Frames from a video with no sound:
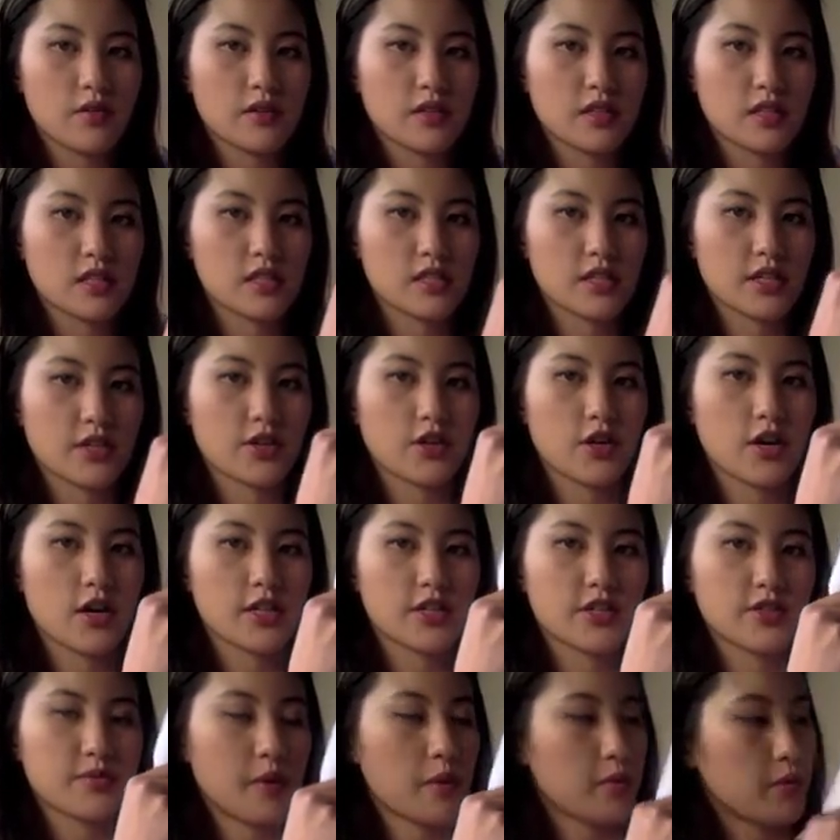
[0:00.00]
this is
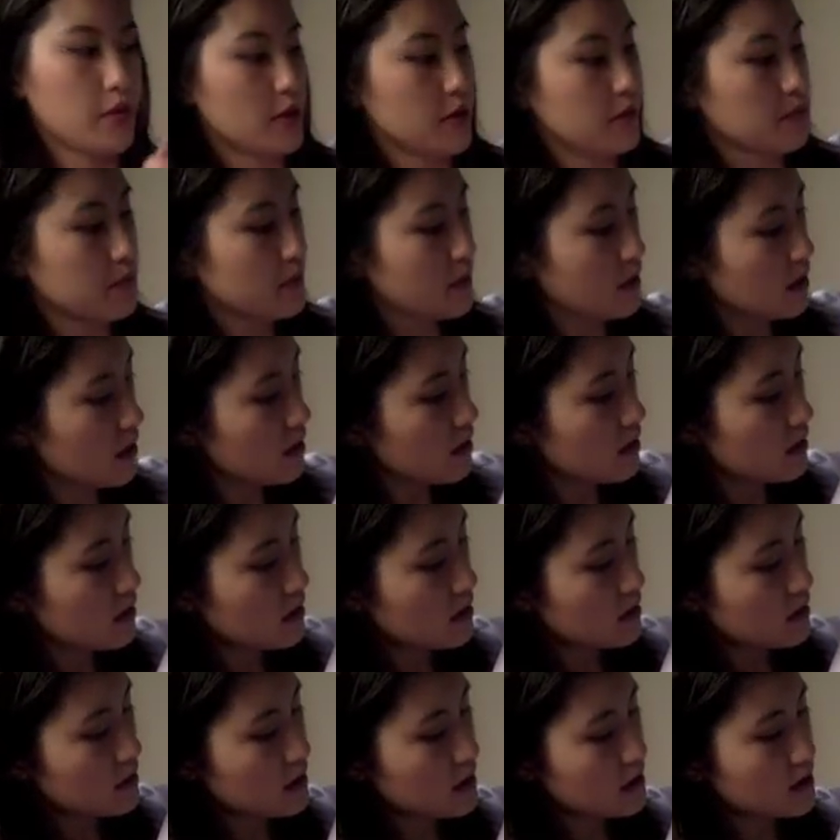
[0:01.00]
across, remember?
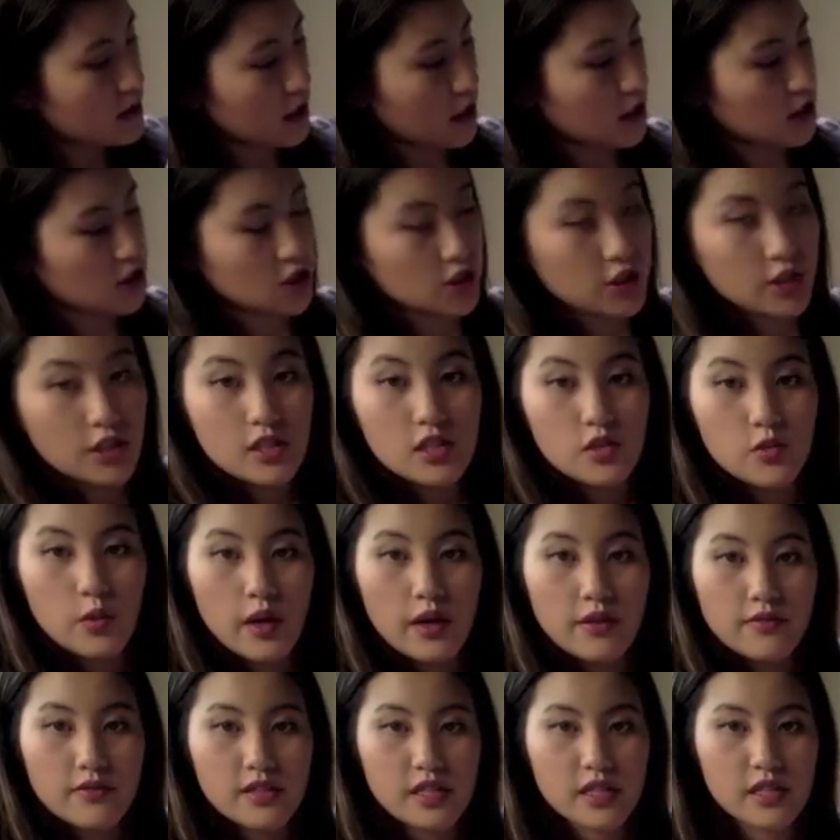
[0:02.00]
This section is
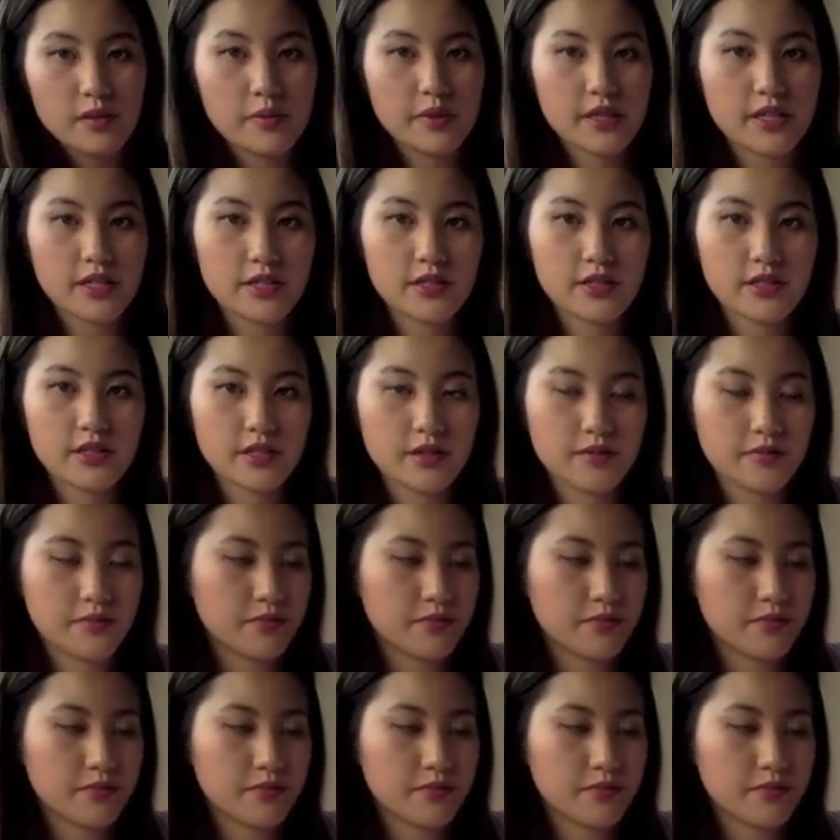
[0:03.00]
12 centimeters.